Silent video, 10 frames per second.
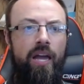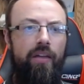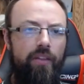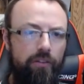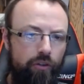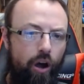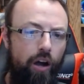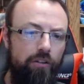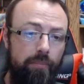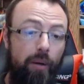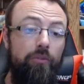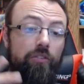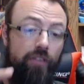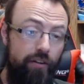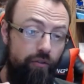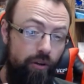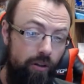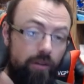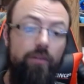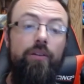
that talked about several